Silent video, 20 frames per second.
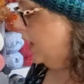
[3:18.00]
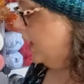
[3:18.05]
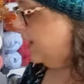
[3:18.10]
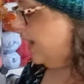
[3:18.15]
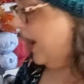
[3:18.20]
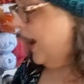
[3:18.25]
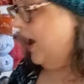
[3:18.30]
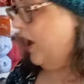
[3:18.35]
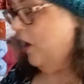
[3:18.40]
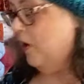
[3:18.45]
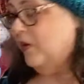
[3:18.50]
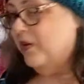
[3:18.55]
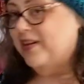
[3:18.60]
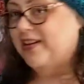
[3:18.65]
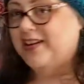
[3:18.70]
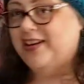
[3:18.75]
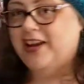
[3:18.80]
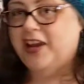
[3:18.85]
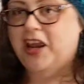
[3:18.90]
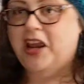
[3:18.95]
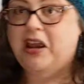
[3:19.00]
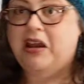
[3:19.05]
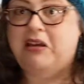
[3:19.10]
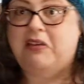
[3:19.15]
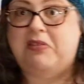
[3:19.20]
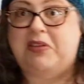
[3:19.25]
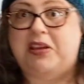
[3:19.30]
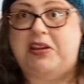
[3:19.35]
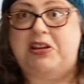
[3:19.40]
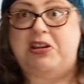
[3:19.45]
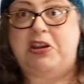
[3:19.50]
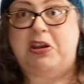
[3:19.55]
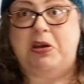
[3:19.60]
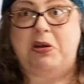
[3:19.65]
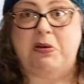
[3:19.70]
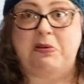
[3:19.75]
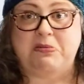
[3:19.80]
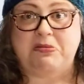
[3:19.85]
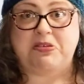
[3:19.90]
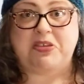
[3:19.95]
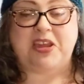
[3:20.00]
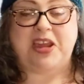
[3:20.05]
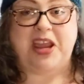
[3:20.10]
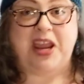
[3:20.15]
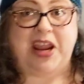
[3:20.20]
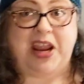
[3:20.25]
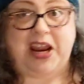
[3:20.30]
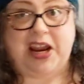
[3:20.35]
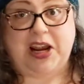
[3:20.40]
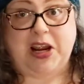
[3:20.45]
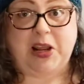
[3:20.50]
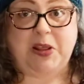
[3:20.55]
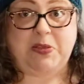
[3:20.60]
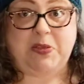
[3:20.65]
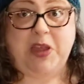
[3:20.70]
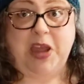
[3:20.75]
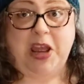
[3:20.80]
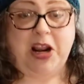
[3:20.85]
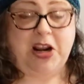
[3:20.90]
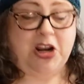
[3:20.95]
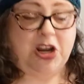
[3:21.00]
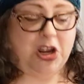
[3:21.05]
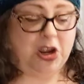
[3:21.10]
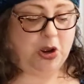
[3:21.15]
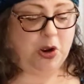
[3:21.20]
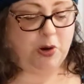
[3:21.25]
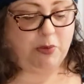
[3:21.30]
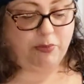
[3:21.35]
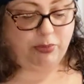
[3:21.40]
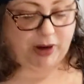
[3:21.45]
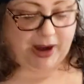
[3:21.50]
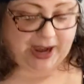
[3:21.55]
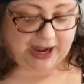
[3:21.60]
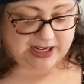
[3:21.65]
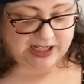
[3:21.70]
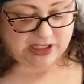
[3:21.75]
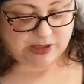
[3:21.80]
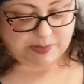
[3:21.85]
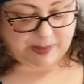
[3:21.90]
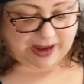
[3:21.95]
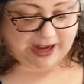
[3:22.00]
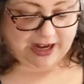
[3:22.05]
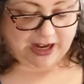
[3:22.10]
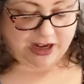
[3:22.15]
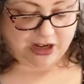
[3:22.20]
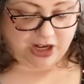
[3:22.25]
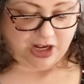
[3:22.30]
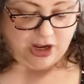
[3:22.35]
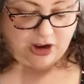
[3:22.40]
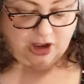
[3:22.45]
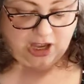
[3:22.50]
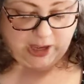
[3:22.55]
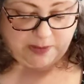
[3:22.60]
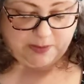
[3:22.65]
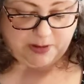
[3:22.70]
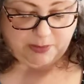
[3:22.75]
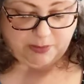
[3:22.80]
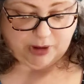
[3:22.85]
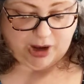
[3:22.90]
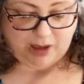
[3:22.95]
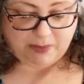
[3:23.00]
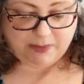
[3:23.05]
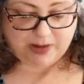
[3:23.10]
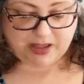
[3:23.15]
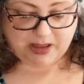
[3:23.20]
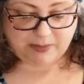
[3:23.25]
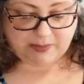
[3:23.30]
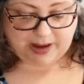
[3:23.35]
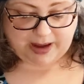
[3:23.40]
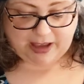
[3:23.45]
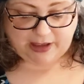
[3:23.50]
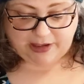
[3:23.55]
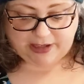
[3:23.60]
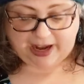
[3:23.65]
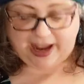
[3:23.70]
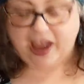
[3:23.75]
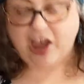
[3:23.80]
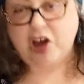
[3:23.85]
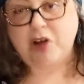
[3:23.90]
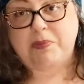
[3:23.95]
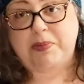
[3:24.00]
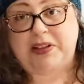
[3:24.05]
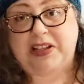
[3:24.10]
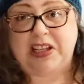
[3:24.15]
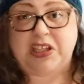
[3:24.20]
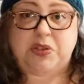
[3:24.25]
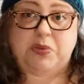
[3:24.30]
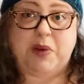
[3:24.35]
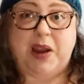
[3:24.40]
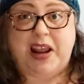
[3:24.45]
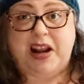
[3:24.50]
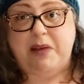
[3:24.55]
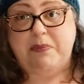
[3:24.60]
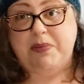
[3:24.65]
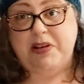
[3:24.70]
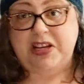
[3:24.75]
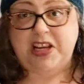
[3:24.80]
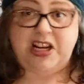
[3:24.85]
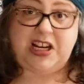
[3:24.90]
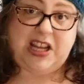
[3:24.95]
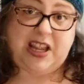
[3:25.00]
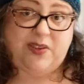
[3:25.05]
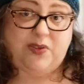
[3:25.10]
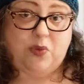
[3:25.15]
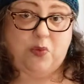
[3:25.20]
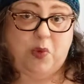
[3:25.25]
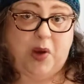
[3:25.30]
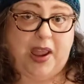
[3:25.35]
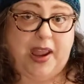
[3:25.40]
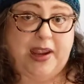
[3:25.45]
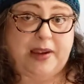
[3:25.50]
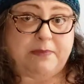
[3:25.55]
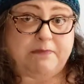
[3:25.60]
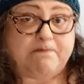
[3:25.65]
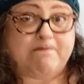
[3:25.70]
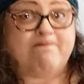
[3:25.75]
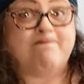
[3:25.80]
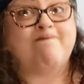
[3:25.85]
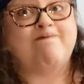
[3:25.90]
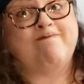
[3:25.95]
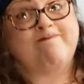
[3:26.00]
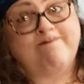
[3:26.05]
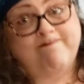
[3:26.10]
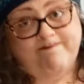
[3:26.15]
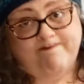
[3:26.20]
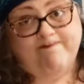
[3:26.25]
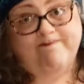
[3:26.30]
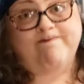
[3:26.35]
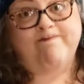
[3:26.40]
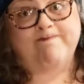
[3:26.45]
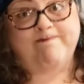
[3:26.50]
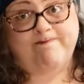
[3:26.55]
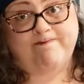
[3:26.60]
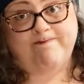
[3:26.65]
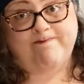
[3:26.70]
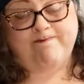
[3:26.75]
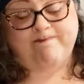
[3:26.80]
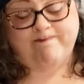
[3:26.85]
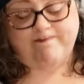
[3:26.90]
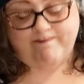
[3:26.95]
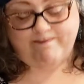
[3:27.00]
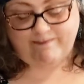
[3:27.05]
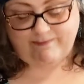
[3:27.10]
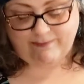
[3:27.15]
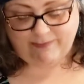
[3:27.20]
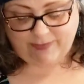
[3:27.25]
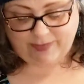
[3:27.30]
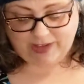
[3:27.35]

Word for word: Now, the new thing, the new brand spanking new hubby brought me the mail and I opened this right up and didn't even wait. Mm-hmm.